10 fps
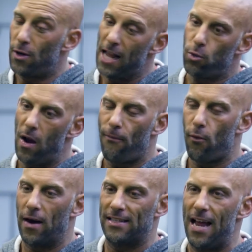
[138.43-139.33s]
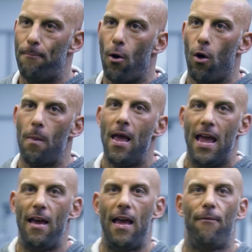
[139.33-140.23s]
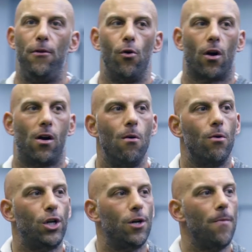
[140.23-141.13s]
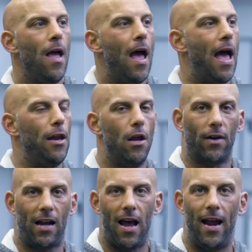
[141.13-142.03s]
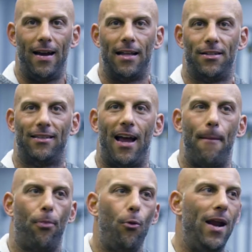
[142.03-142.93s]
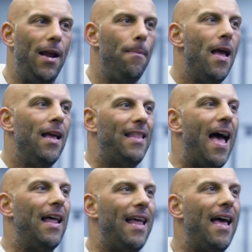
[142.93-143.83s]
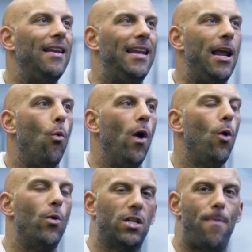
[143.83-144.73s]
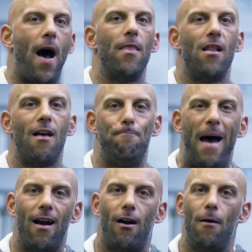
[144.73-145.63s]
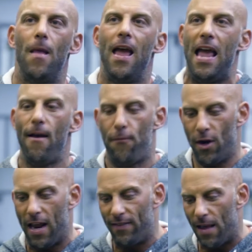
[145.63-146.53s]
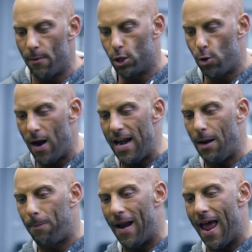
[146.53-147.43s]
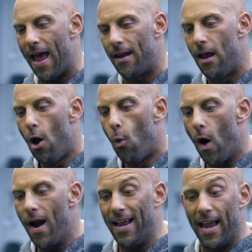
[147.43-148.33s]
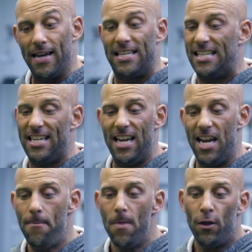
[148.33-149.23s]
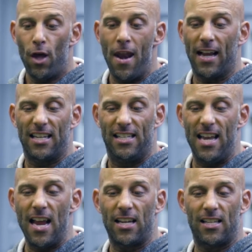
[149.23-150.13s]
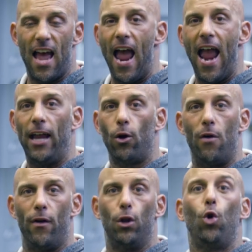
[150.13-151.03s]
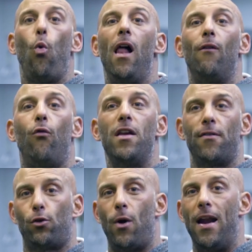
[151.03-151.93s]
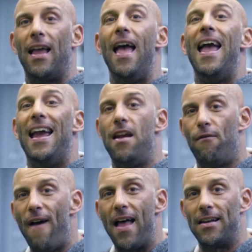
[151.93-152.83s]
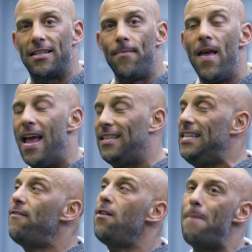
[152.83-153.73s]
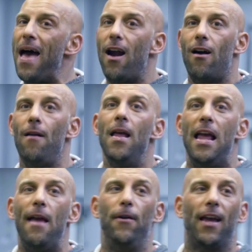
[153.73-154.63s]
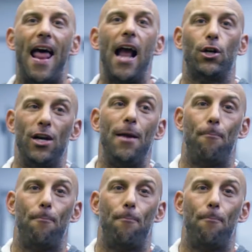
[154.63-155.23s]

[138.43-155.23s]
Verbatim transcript: that's why, for example, if you're a coach, and you have a client that's a type 3, that, then they will respond a lot better if you give them a training plan where they can see the next 6, 8, or even 12 weeks of training in advance. It's even better if you can actually